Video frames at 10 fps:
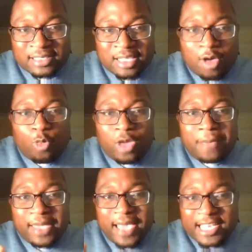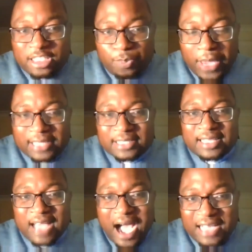We are being expected,
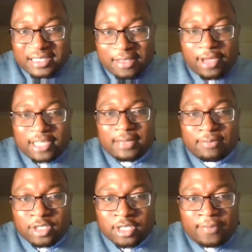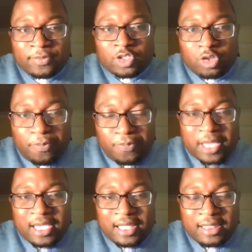us, the victims, to
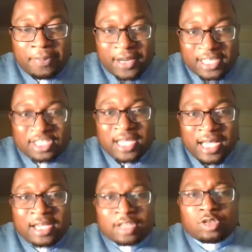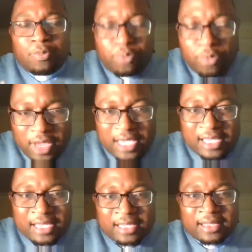be the panacea, to bring